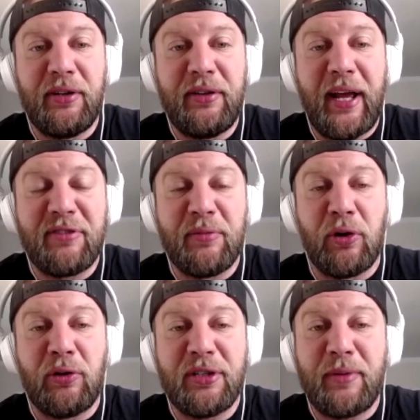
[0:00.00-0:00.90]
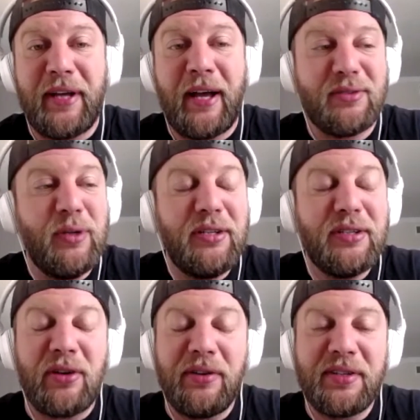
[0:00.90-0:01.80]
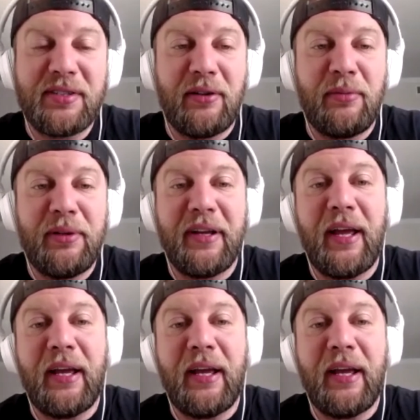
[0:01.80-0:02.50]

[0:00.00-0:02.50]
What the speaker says: they have some more questions about the house, we can just call the seller and be like, hey,